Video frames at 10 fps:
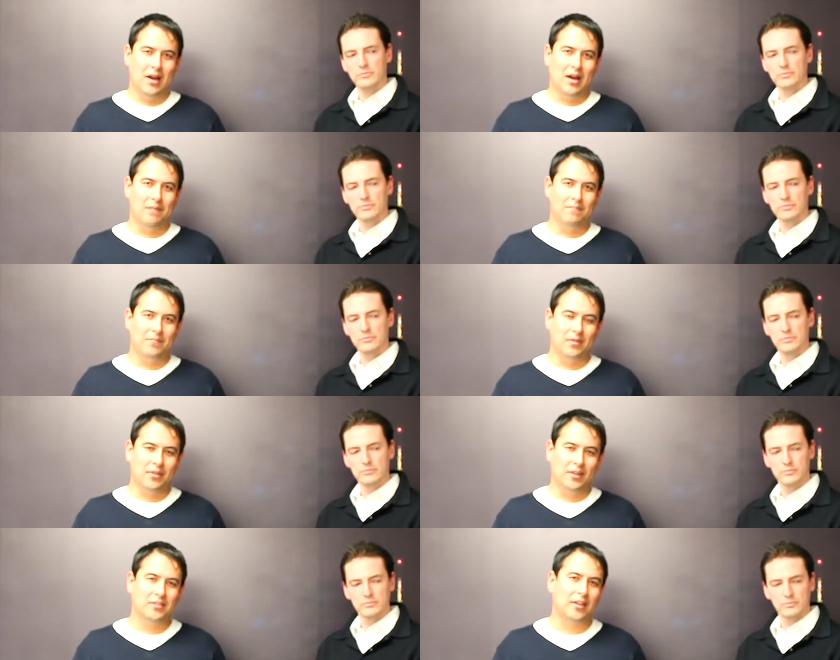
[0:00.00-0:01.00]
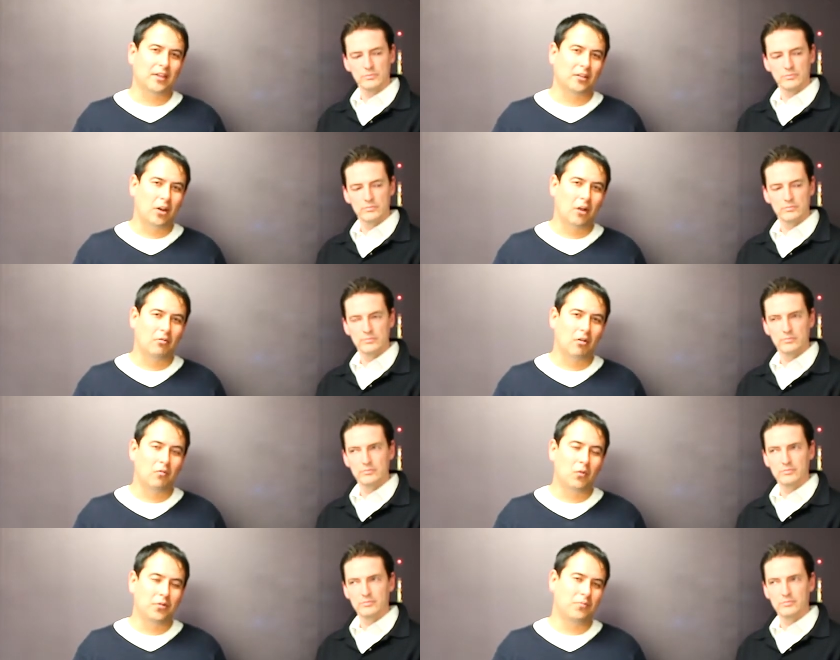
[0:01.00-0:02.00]
Speaker 1: things that can go
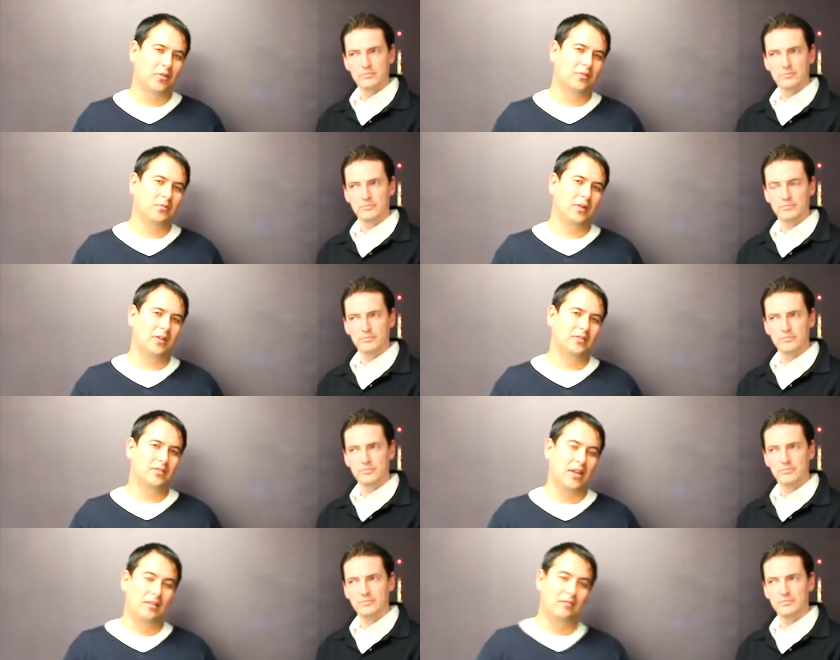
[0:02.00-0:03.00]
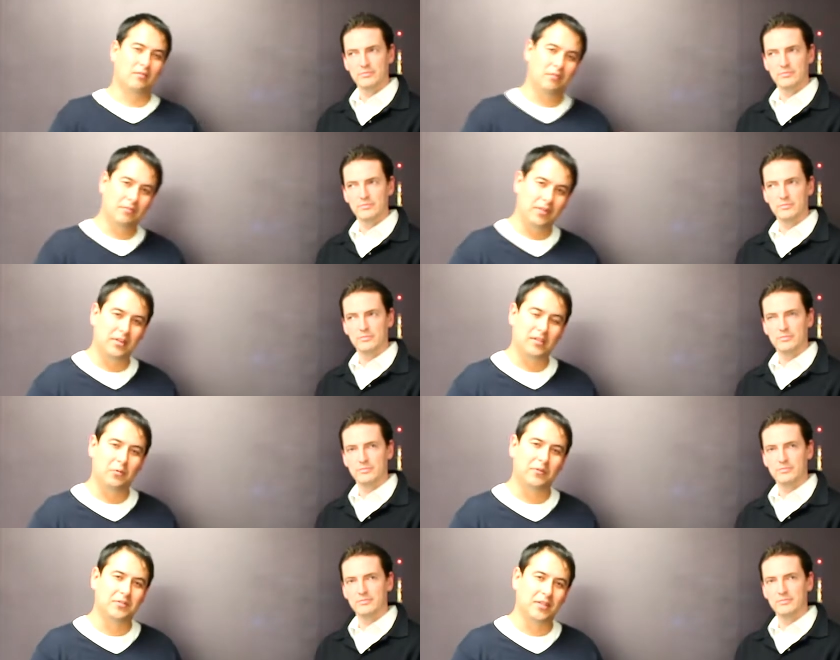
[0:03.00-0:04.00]
wrong with minor dwellings and things that
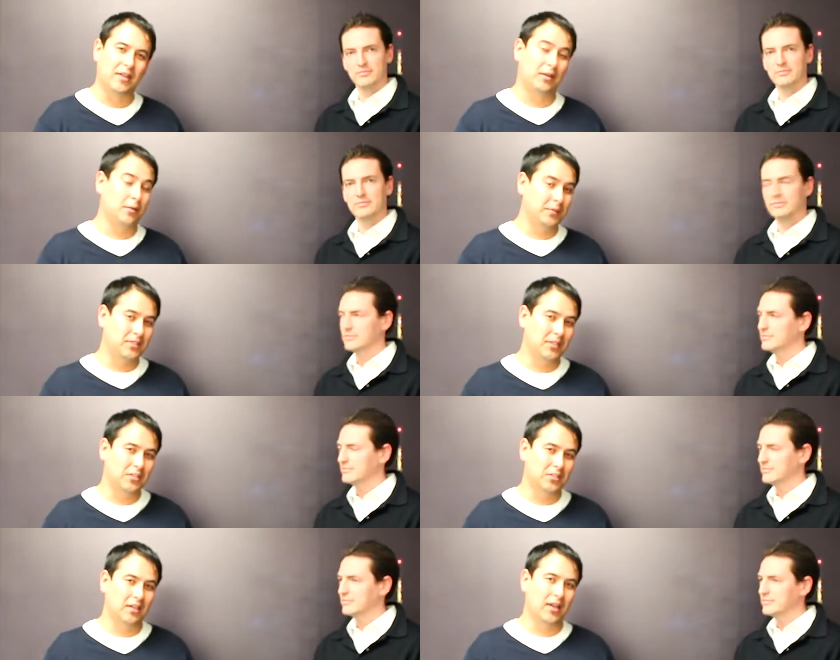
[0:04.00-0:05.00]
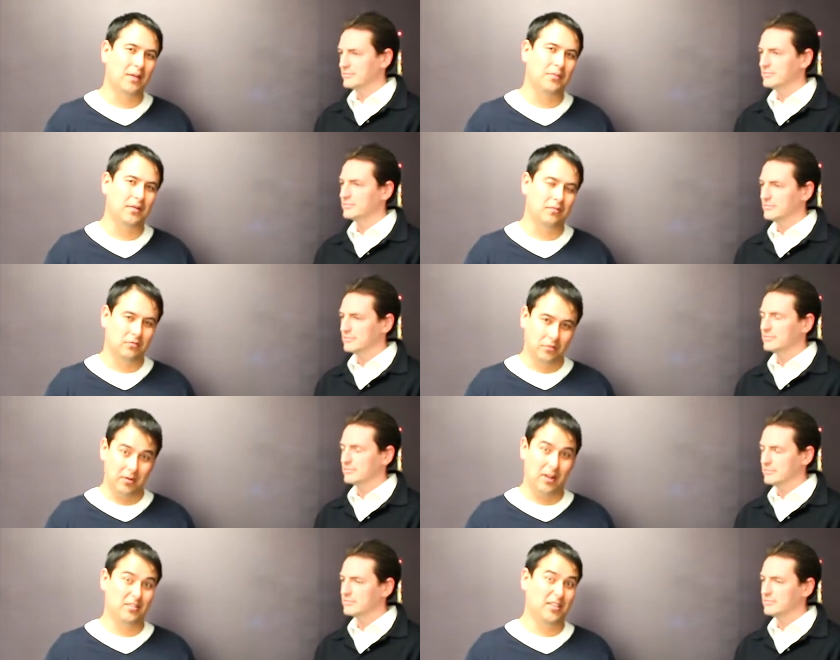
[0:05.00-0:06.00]
we've seen that could potentially happen
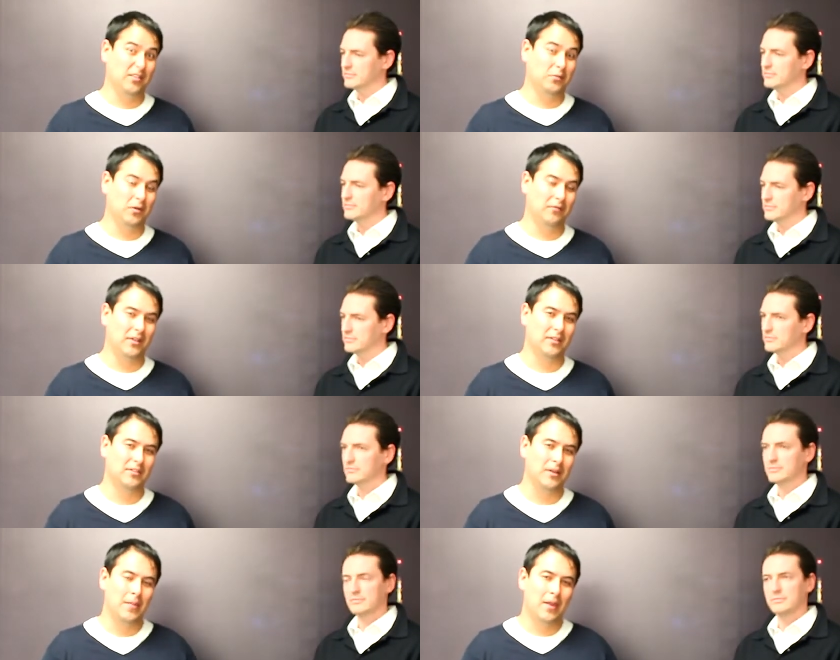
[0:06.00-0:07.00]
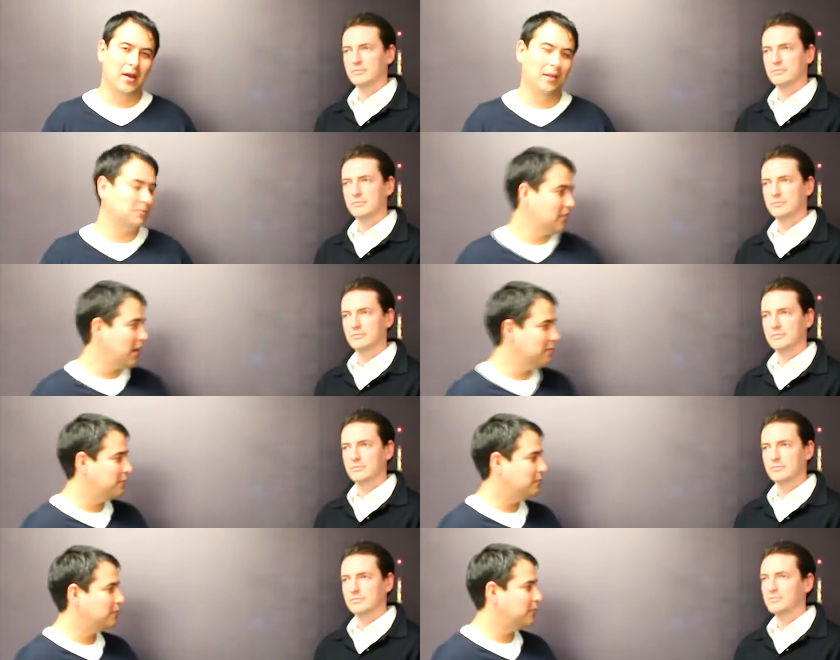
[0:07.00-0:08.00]
during
Speaker 2: our 10-12 years.
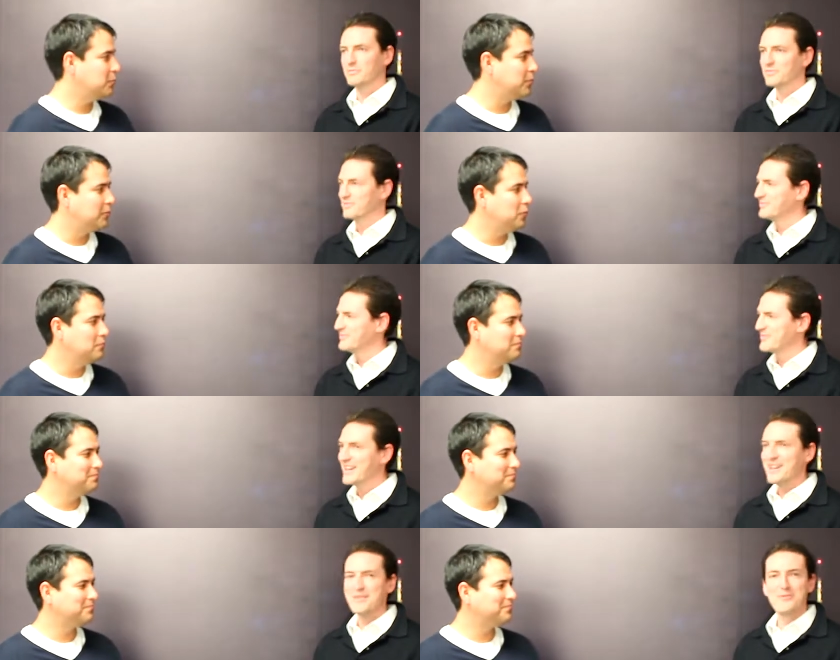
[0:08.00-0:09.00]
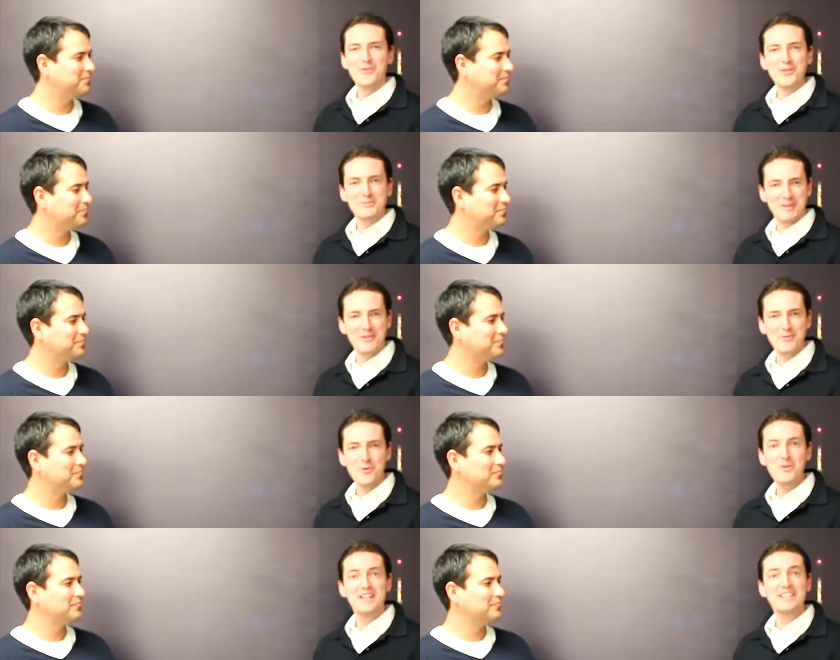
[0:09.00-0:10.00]
Dave, first pitfall? The first
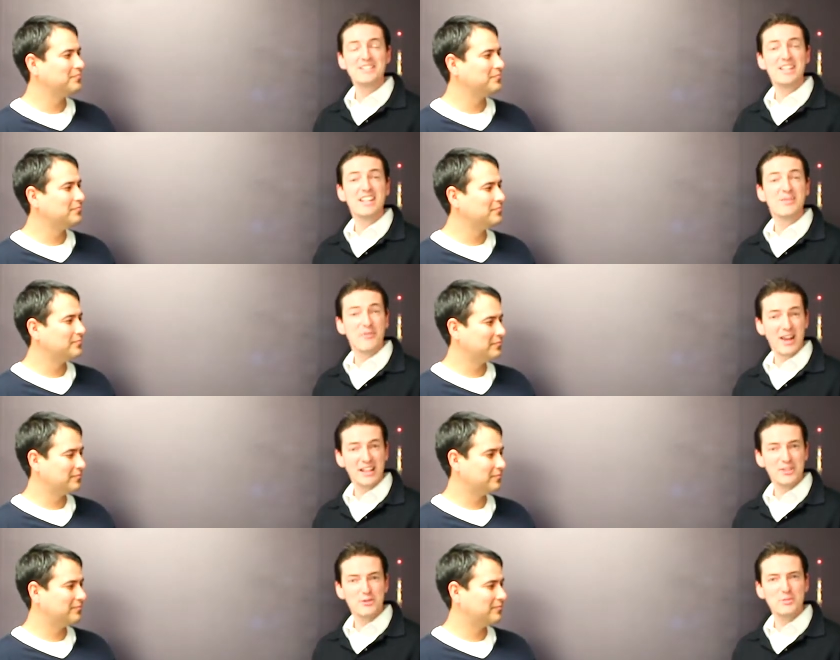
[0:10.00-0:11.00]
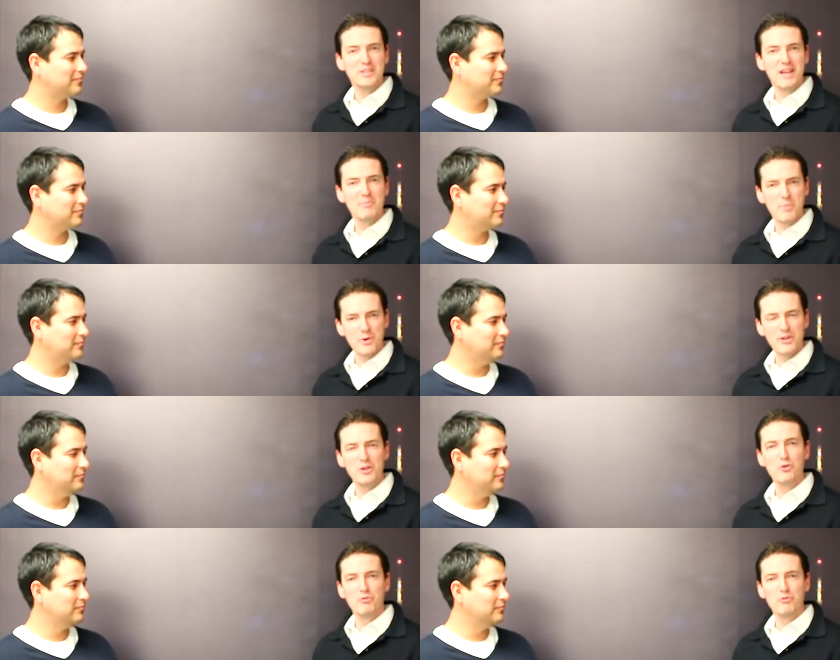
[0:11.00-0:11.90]
pitfall is failure to obtain building